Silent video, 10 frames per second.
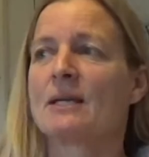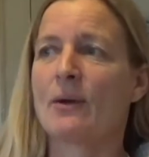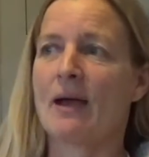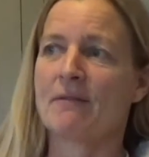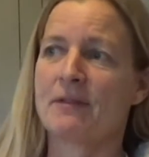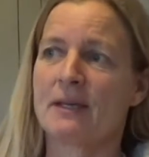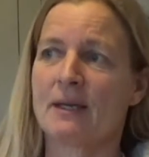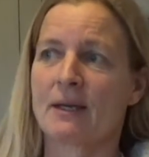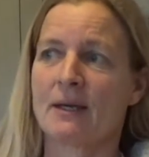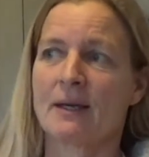you have
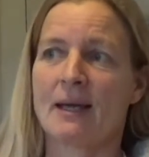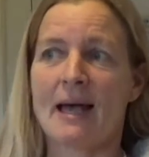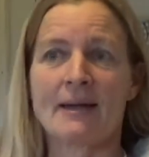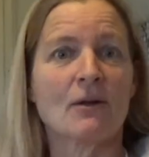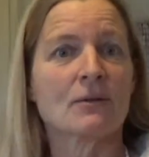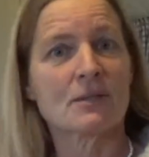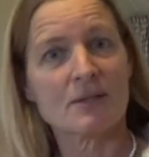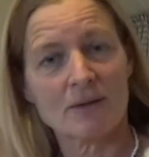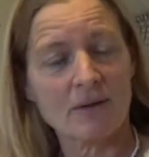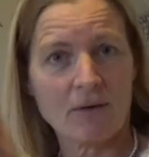the
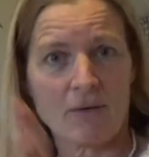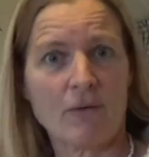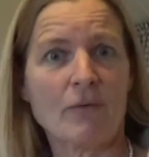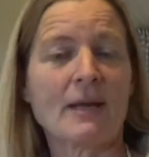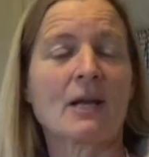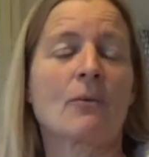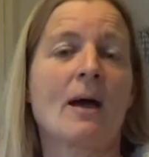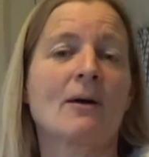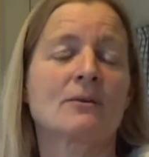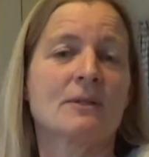adults running
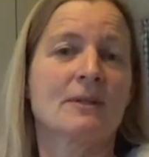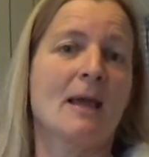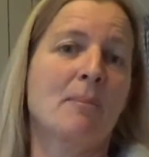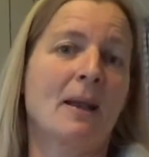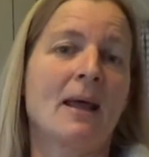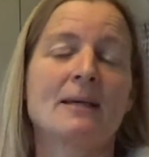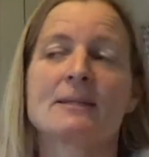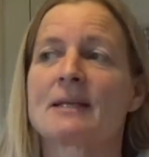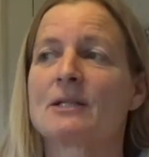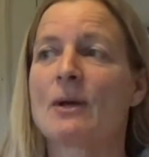around in their
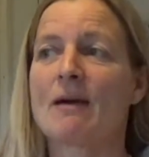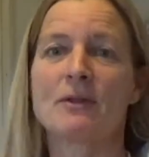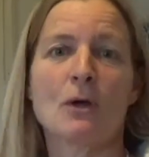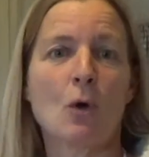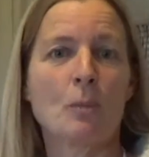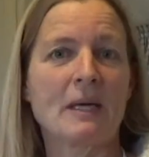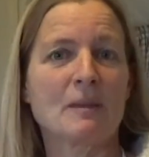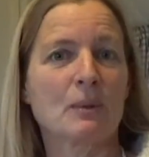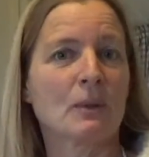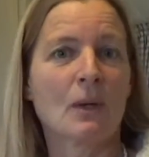place, and you have the old
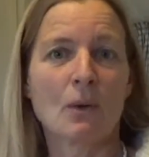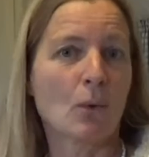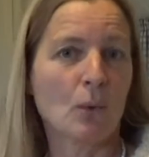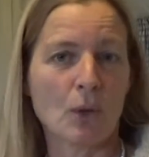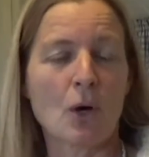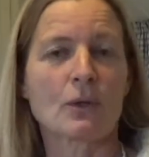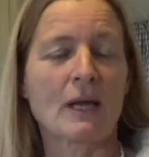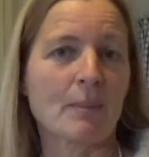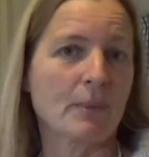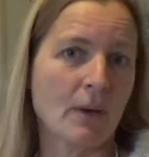people all locked
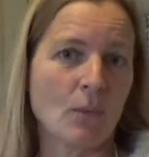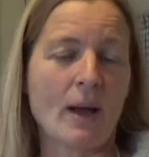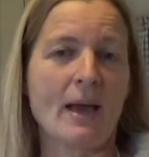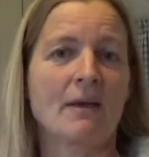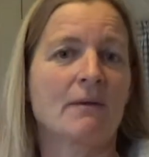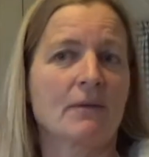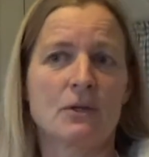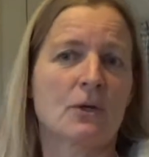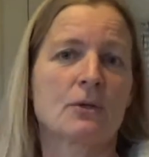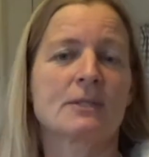up away.
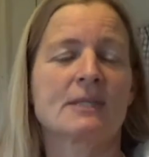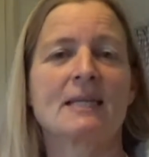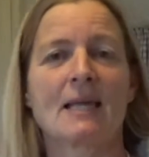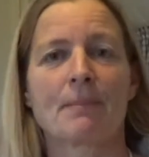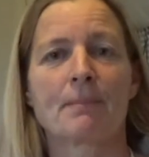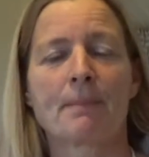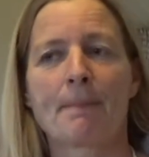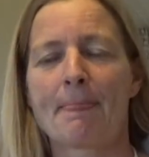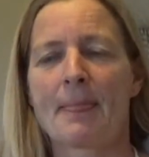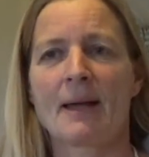You don't see them.
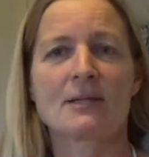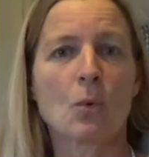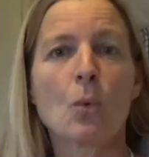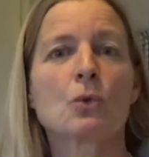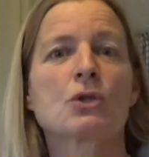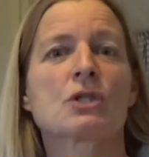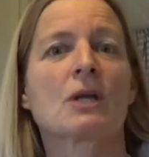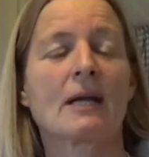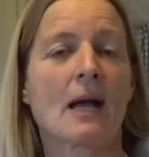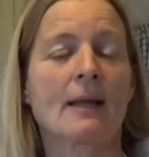It's all
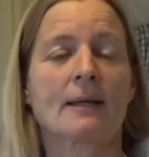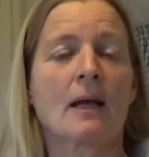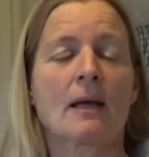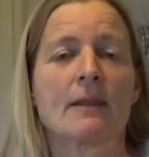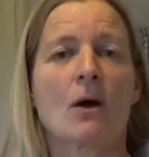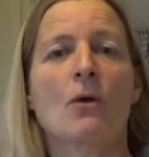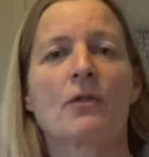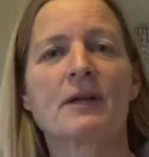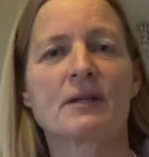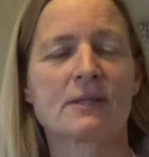just cut, the whole
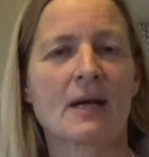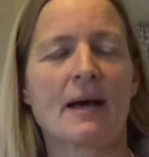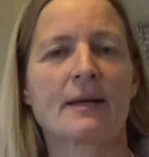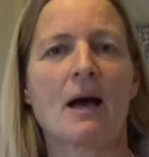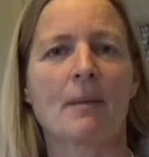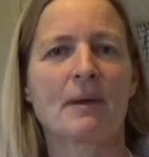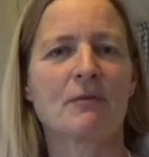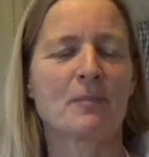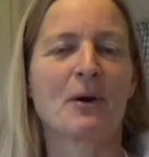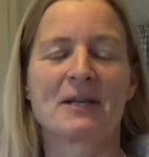thing's cut up,
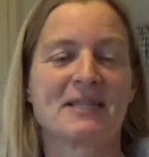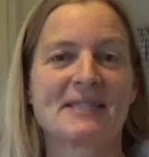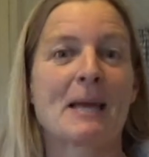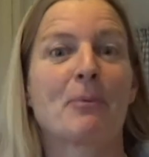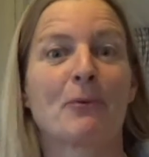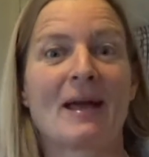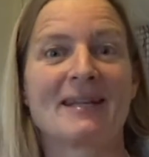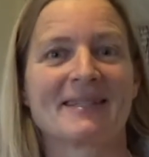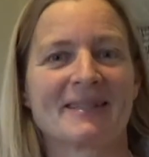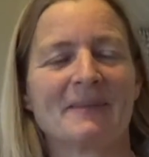everybody's
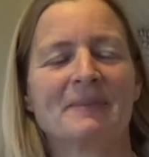separated.